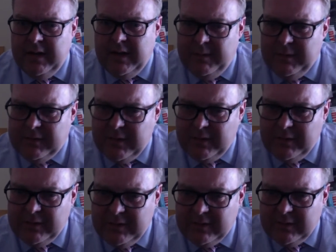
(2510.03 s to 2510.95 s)
Mr.
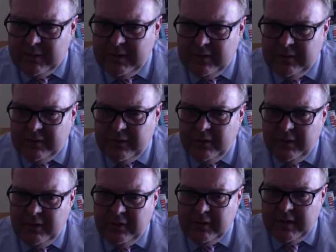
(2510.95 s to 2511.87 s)
Edwards, is the reason for
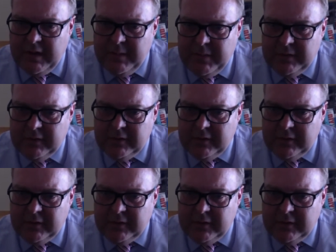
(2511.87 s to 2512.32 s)
only using iPads